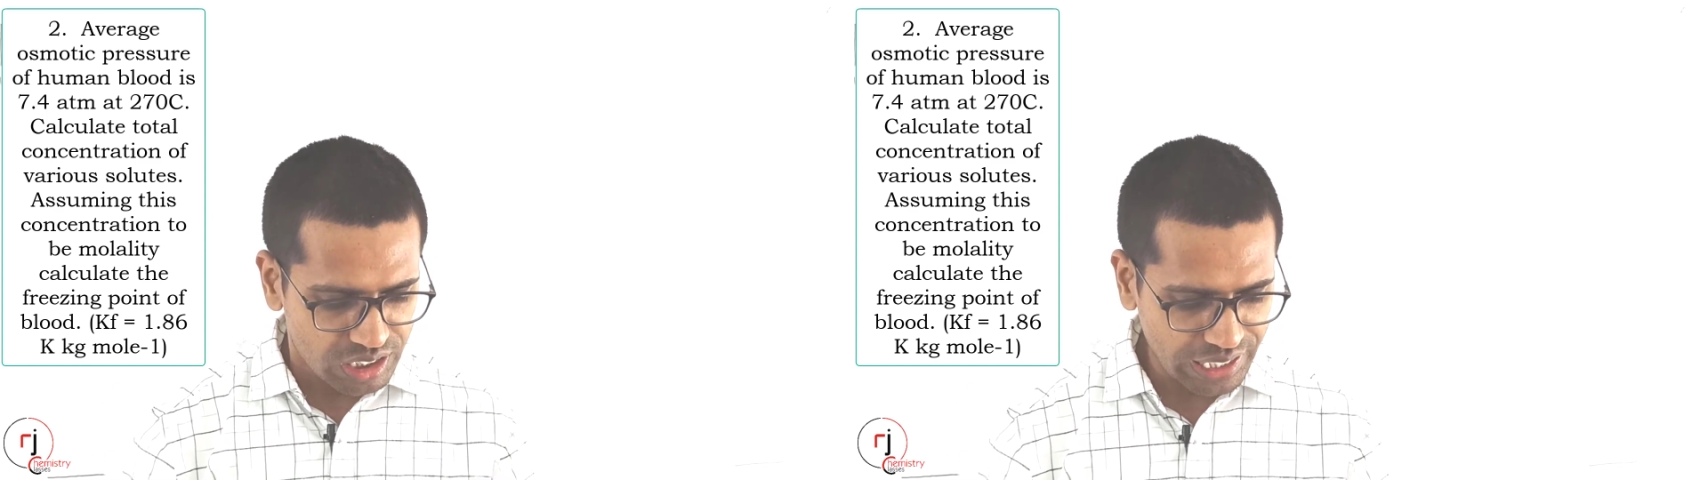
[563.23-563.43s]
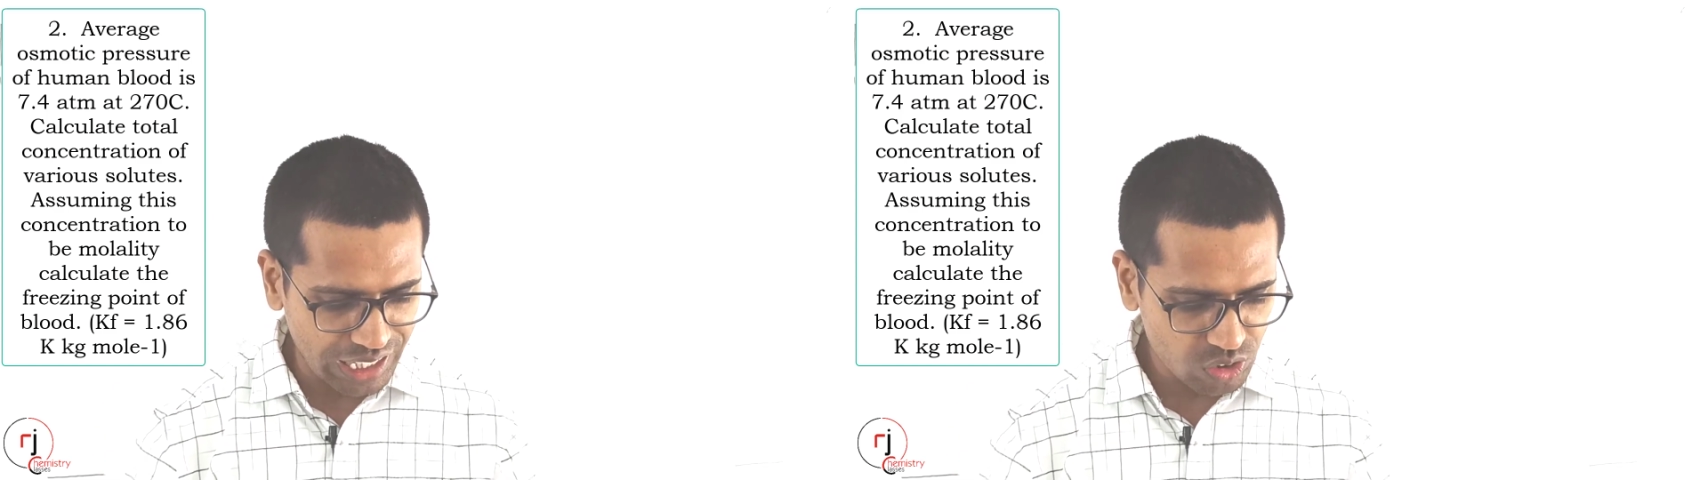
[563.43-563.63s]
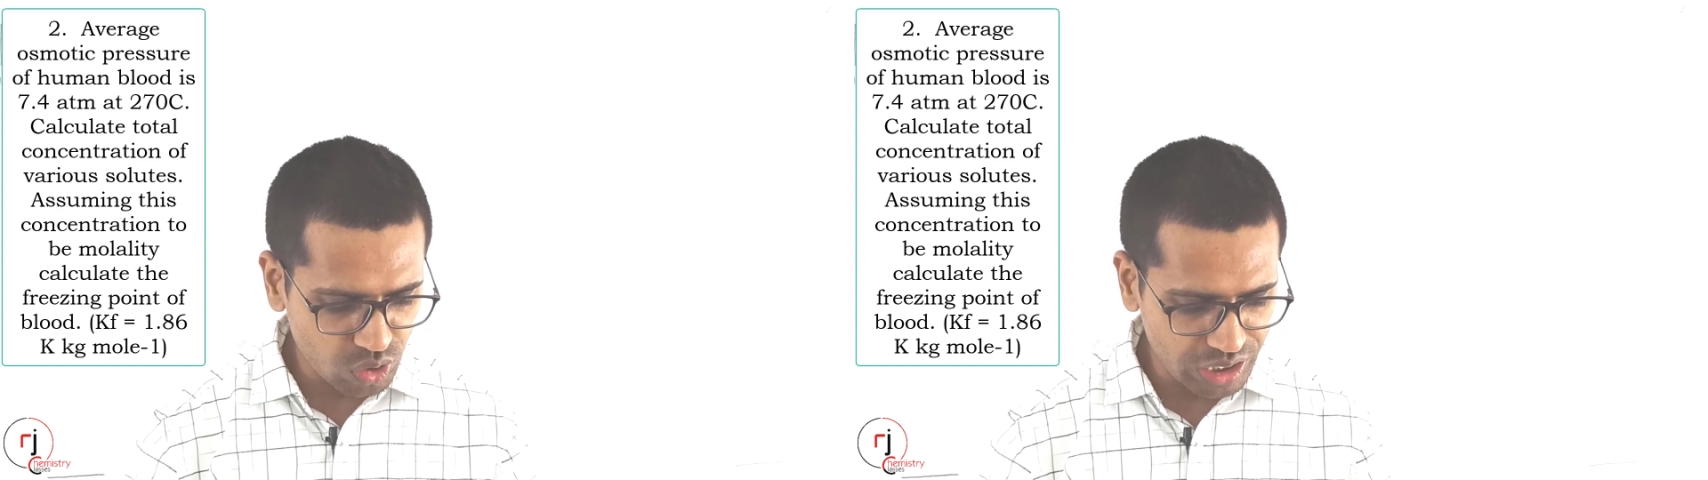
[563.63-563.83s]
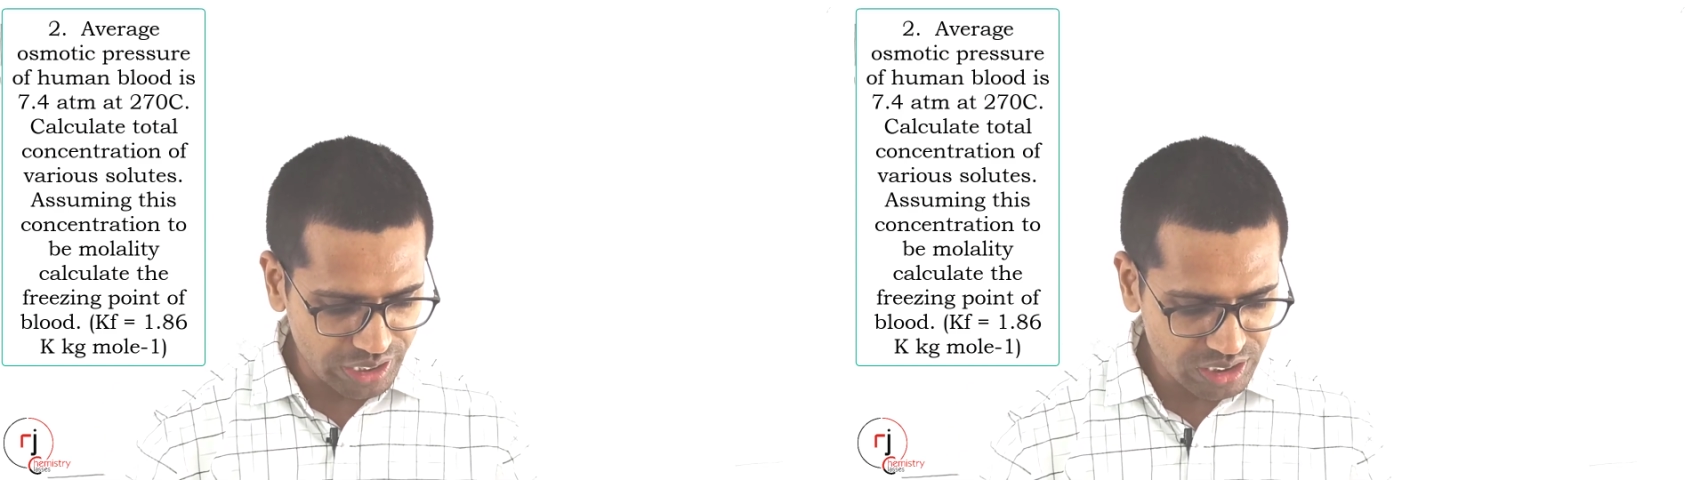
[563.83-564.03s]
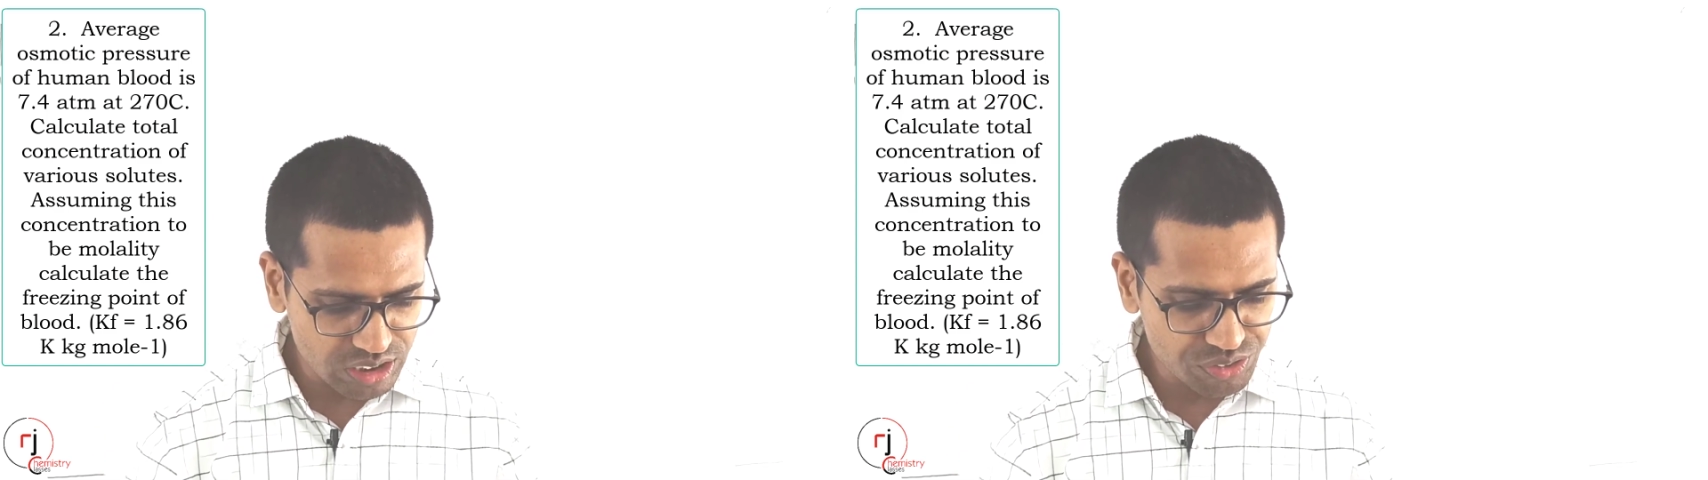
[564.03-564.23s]

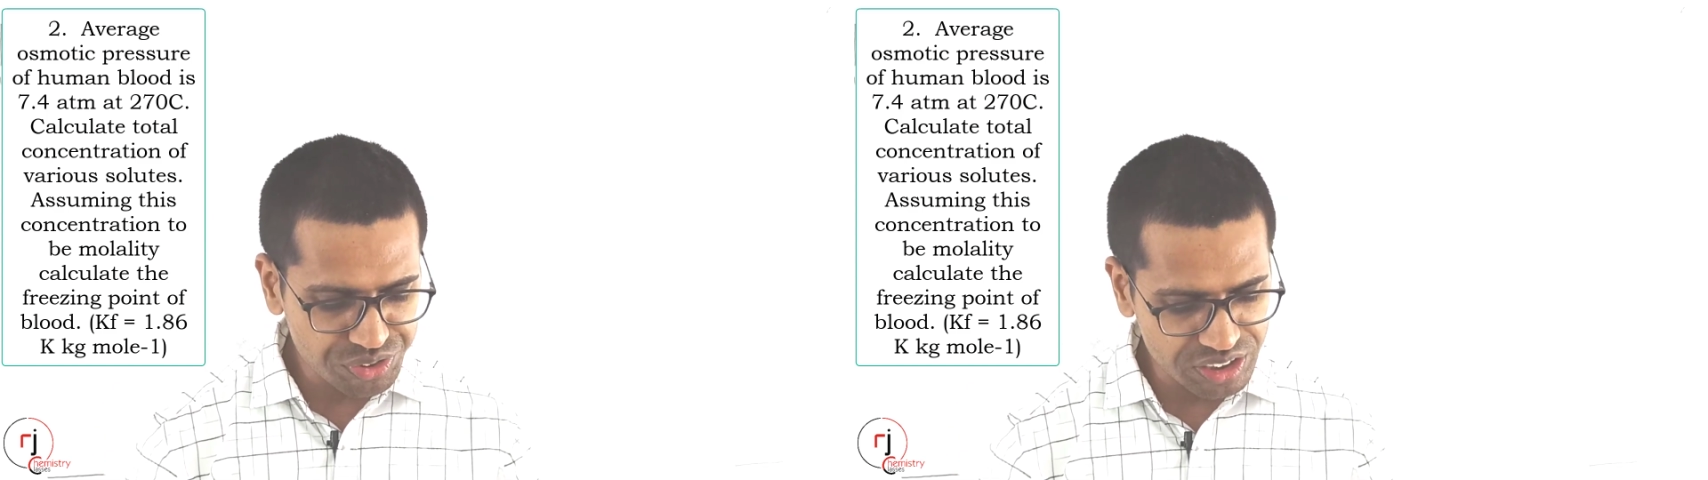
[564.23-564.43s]
calculate the